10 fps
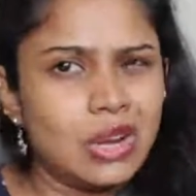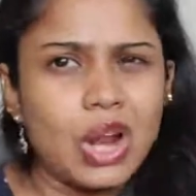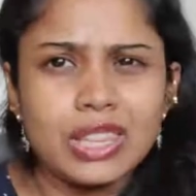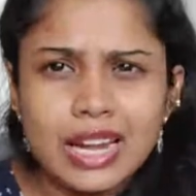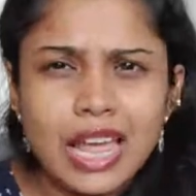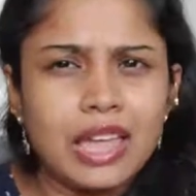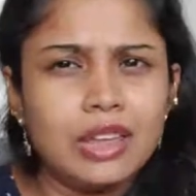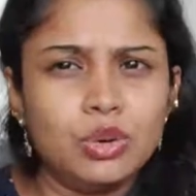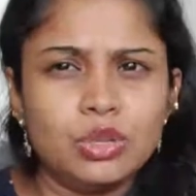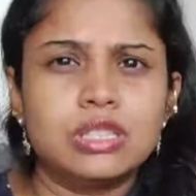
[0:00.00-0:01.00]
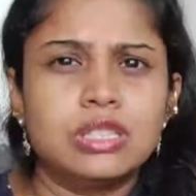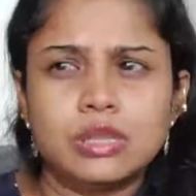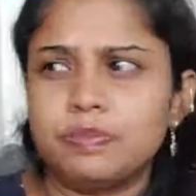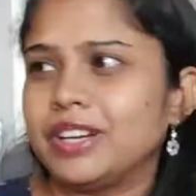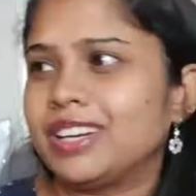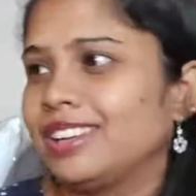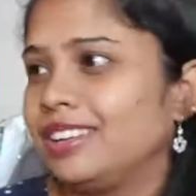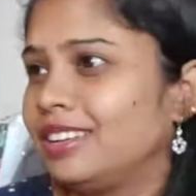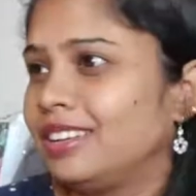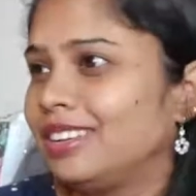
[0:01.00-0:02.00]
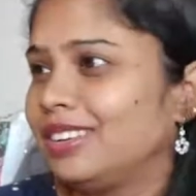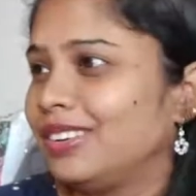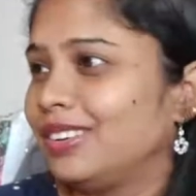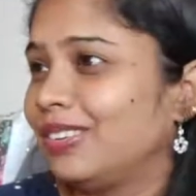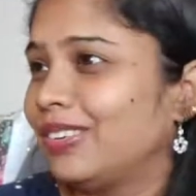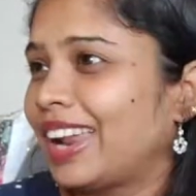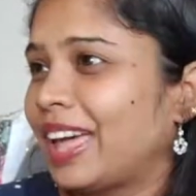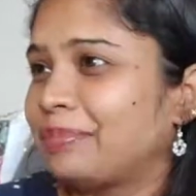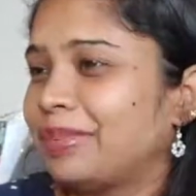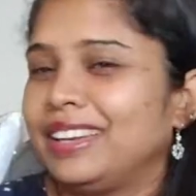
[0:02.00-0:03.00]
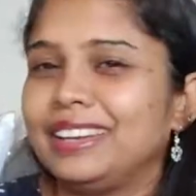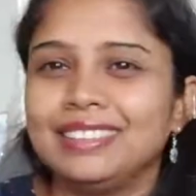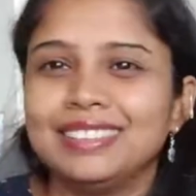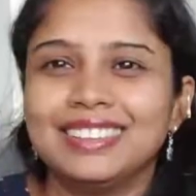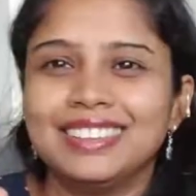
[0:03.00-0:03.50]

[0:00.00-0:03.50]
not that I use this particular. What happened?